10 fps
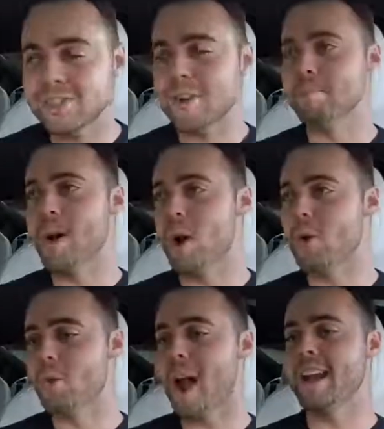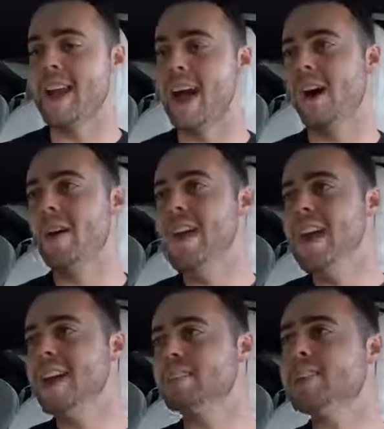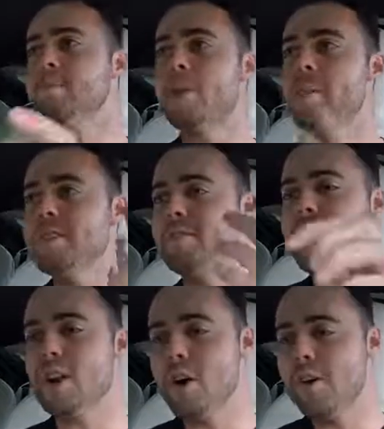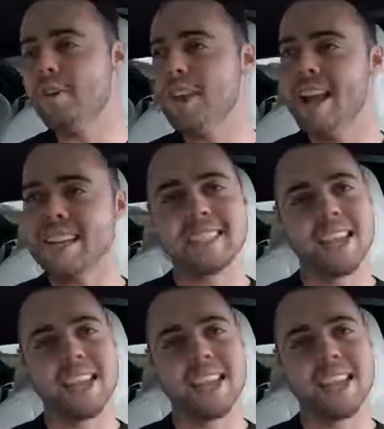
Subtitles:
strip mode right now. It's going to prep the vehicle for the next